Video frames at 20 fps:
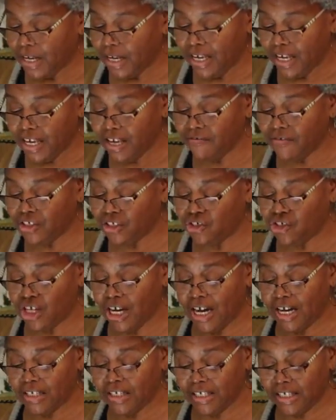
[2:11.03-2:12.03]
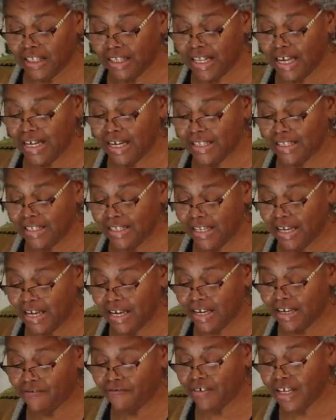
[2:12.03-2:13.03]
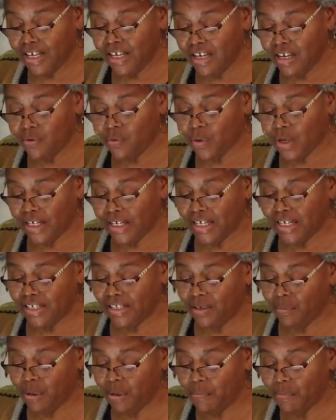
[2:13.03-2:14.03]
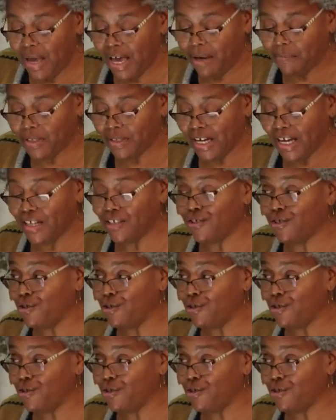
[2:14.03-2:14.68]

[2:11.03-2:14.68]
Even John declines, saying, if anyone needs to be baptized,